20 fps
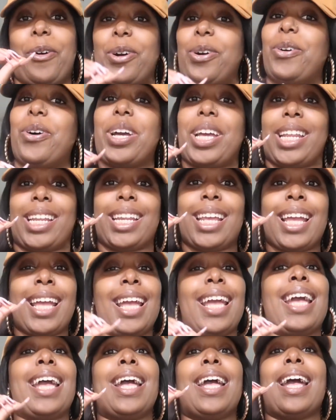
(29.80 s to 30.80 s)
on
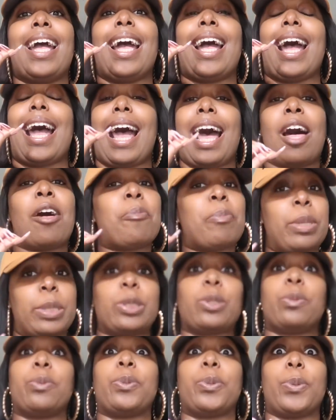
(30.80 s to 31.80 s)
how
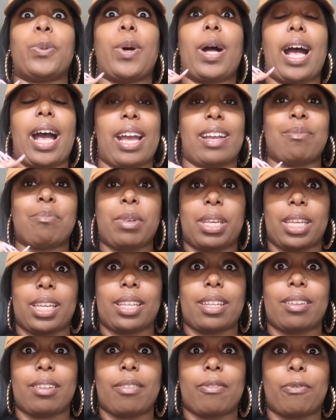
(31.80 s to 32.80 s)
miserable I've
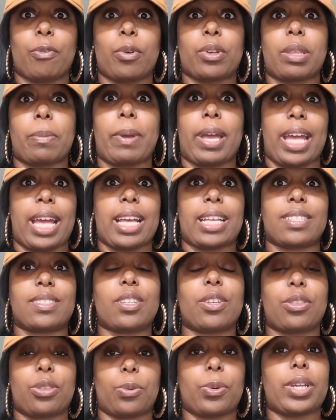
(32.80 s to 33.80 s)
been for the past
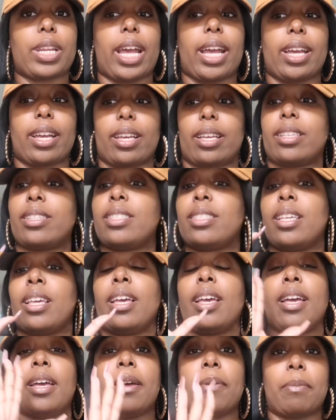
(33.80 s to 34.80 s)
three days.
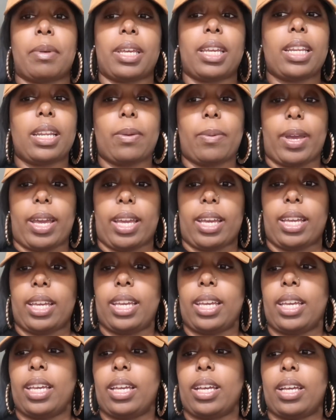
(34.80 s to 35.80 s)
But anyway,
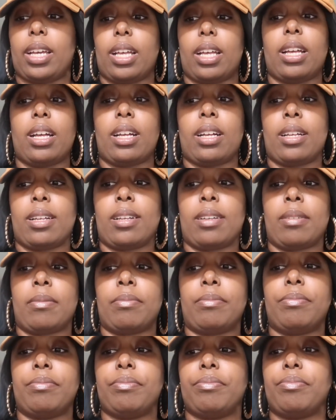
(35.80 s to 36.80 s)

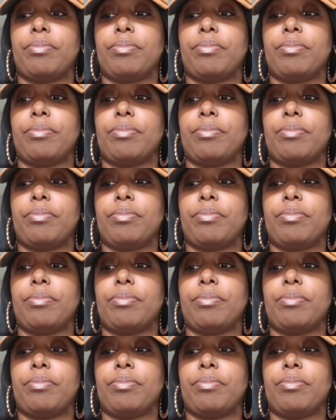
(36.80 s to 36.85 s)
um,